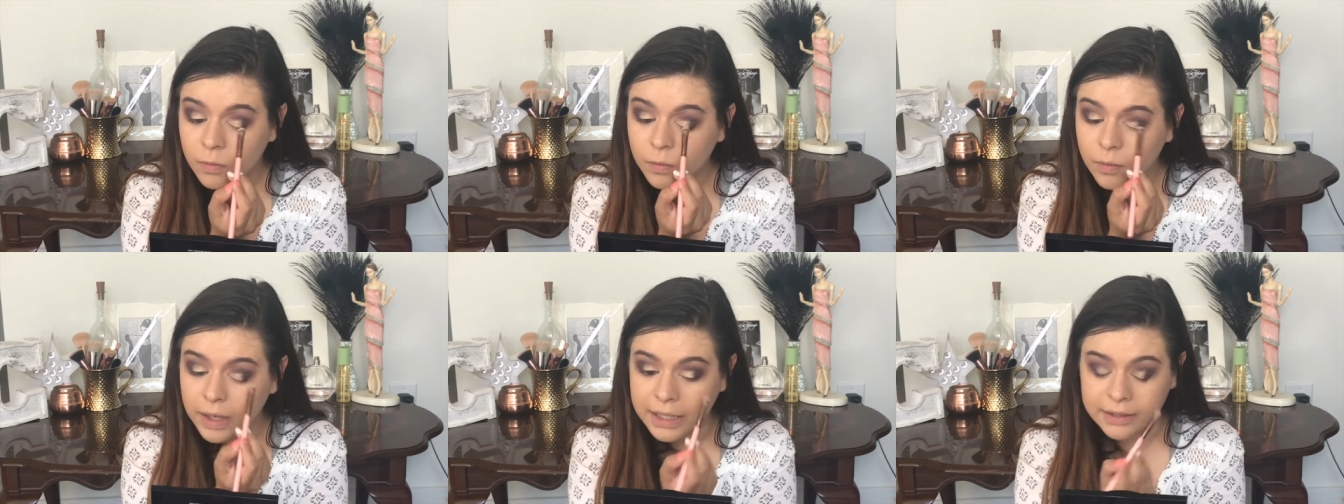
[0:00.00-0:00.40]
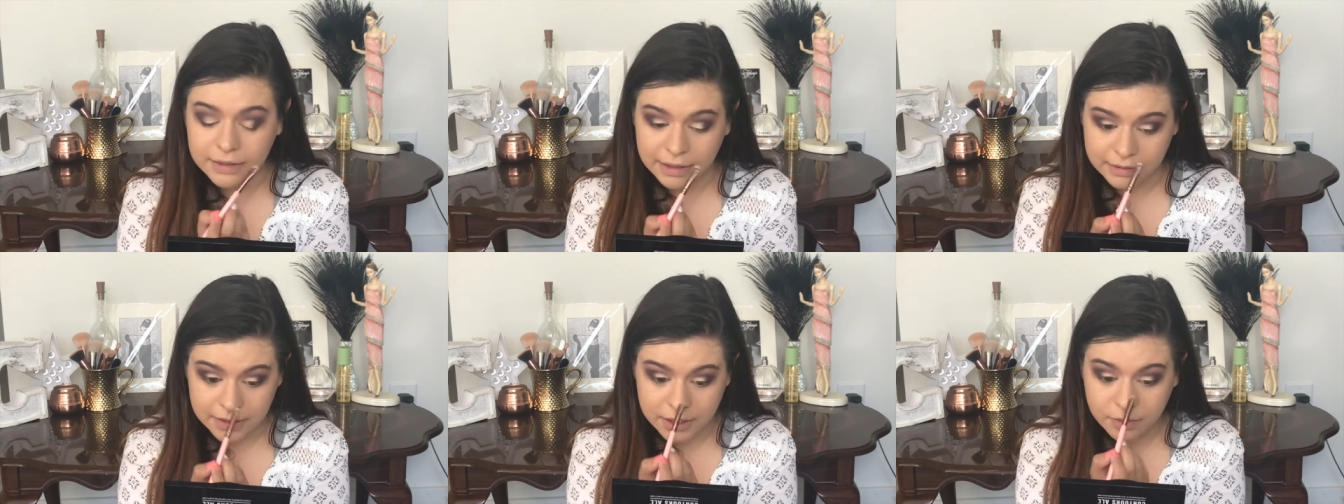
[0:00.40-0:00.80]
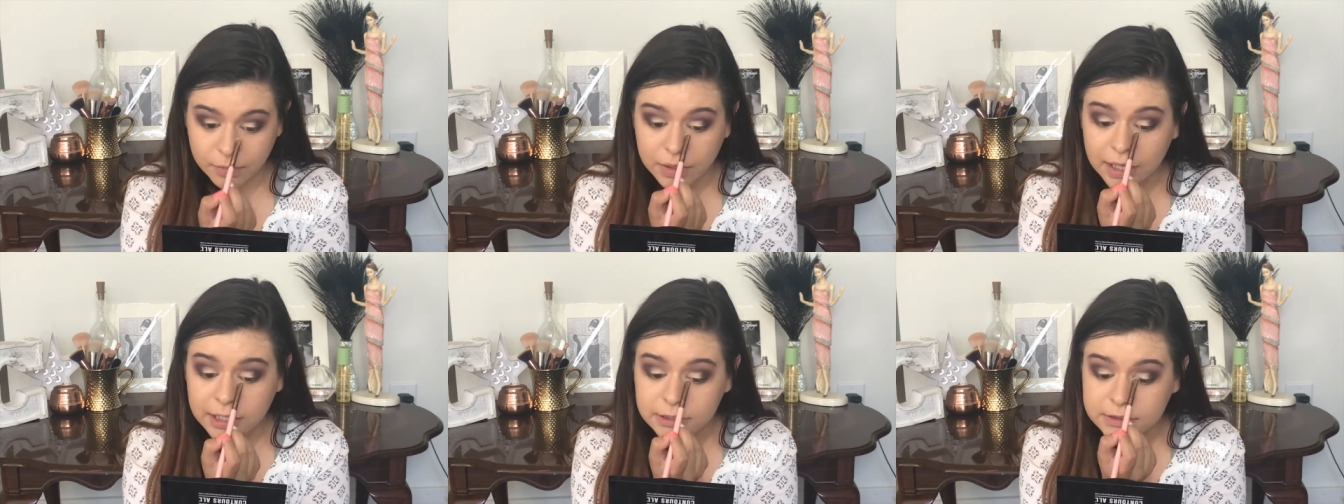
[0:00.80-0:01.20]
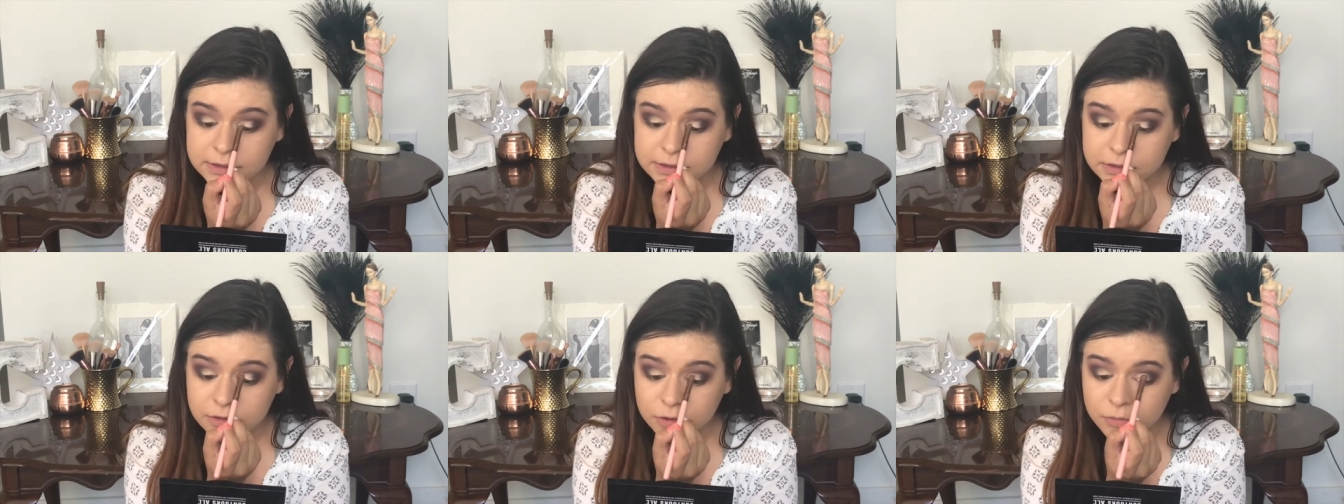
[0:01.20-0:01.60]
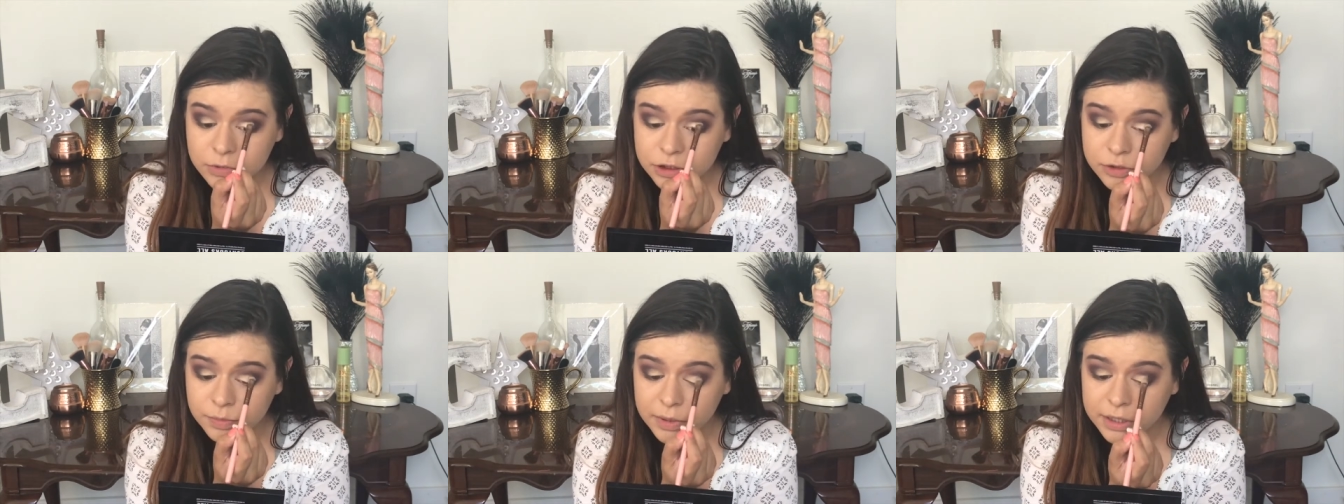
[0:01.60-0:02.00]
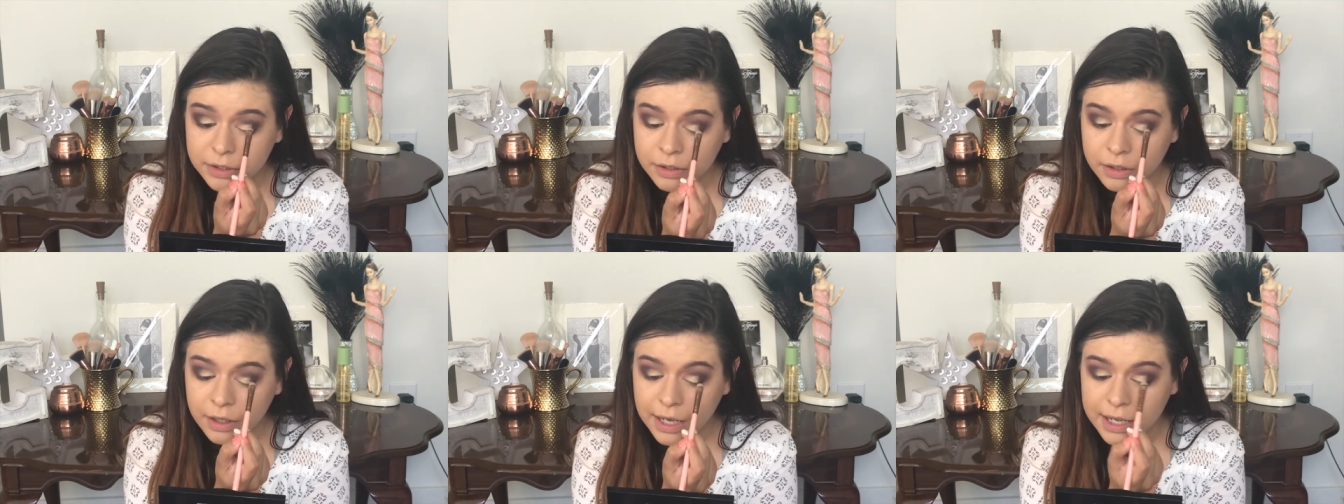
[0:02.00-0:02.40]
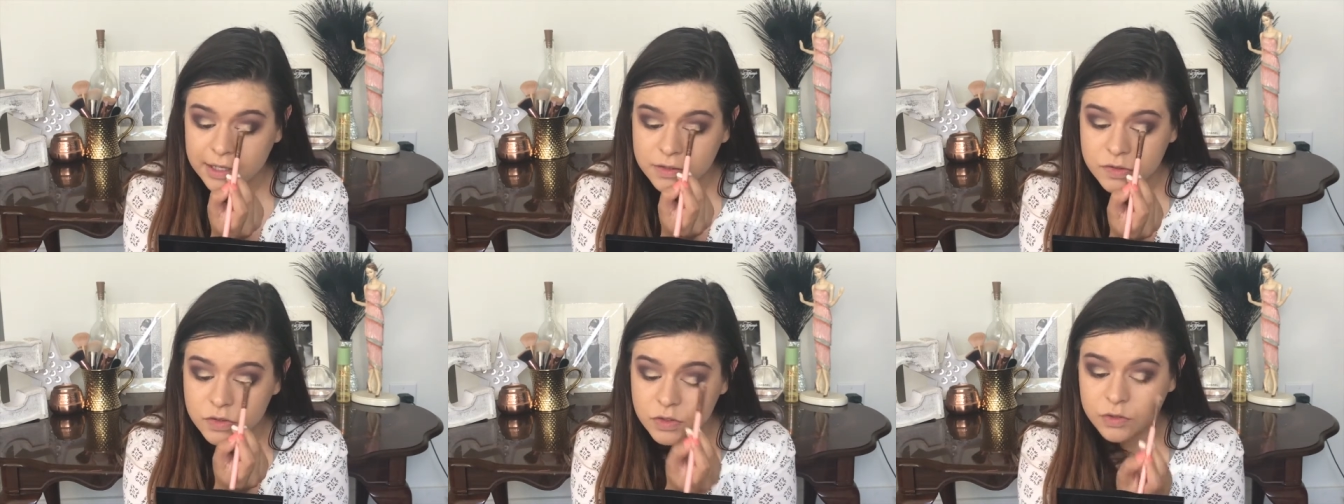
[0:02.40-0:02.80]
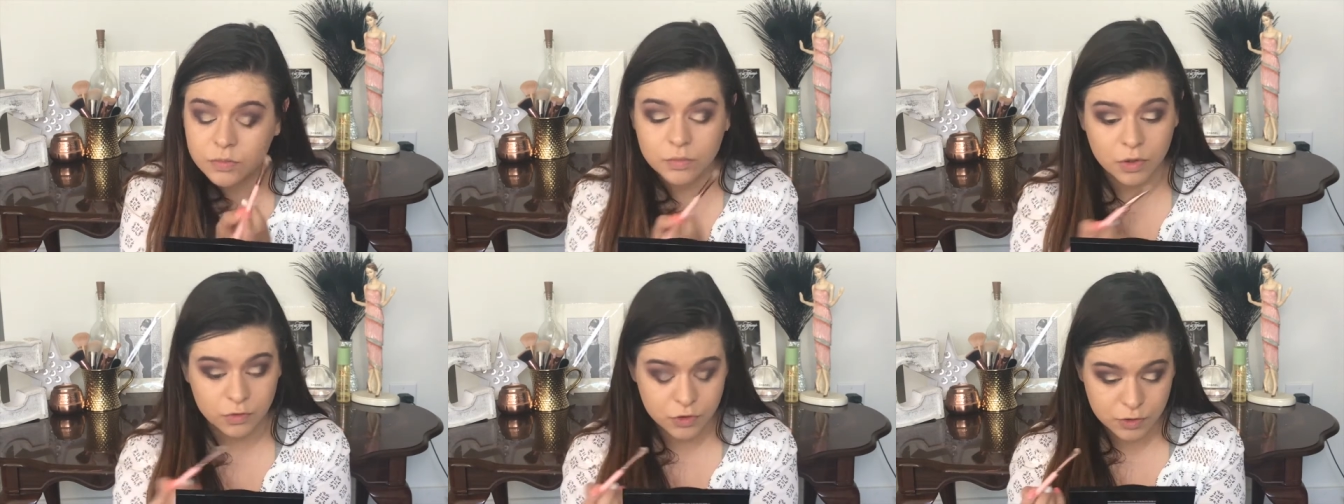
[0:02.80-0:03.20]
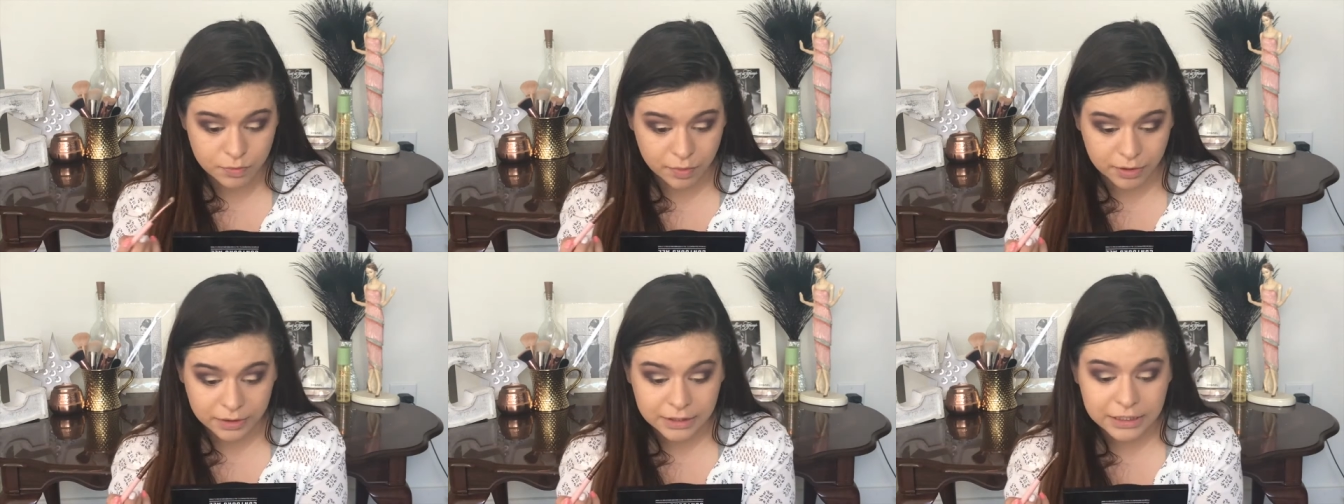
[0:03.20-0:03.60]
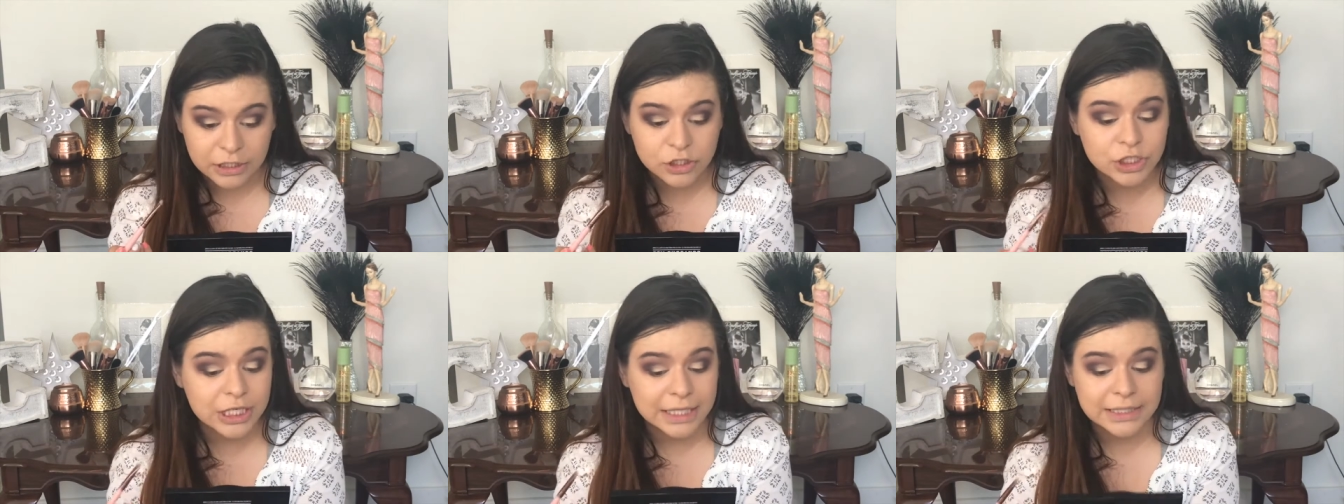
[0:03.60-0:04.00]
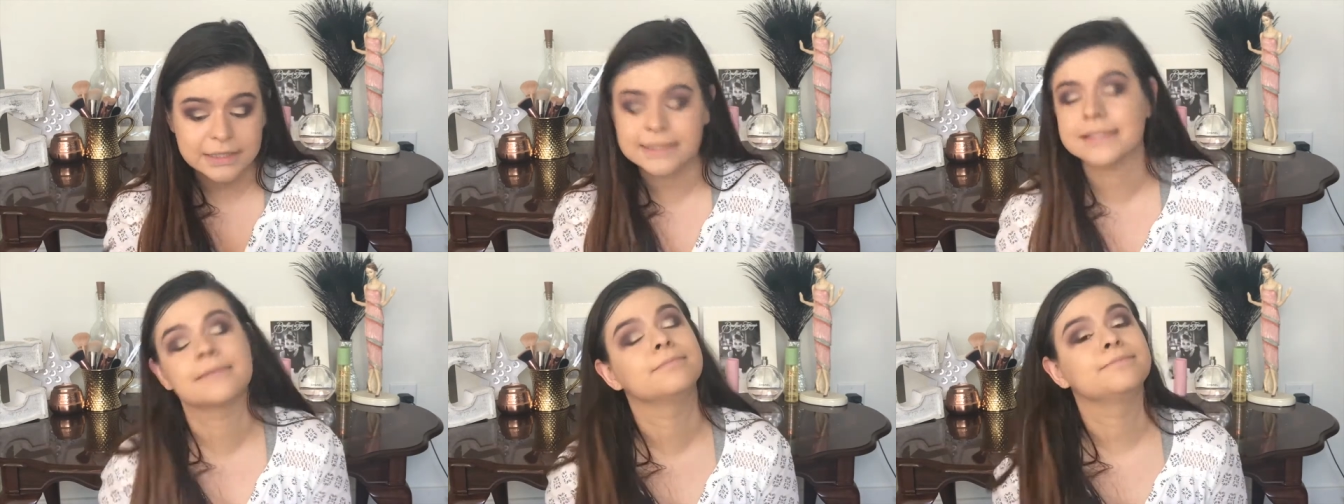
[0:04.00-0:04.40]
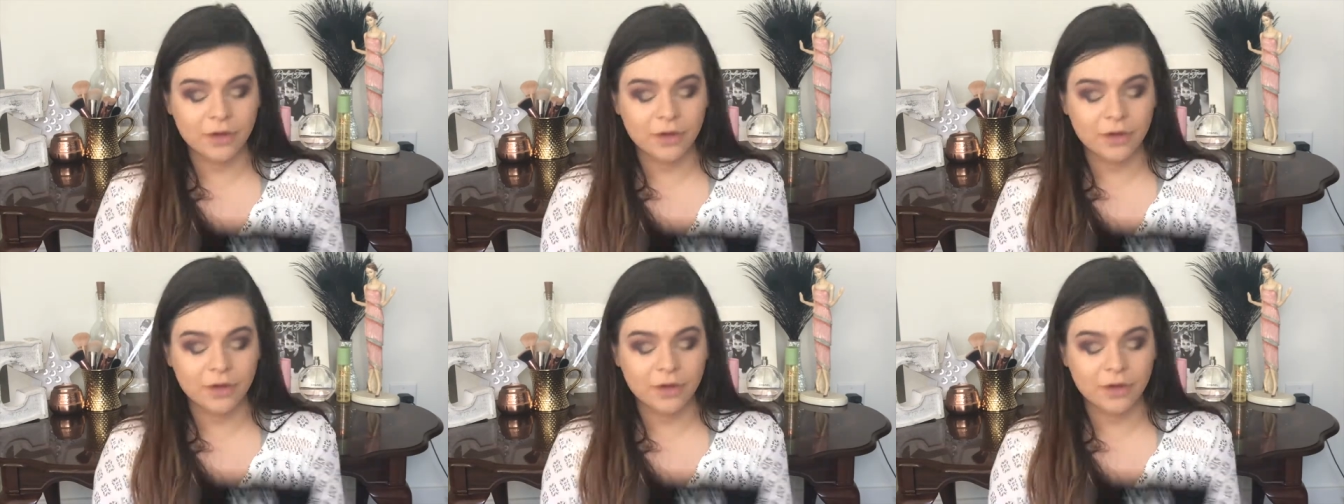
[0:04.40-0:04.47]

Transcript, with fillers: wet and it applied so much better as do most sparkly shades.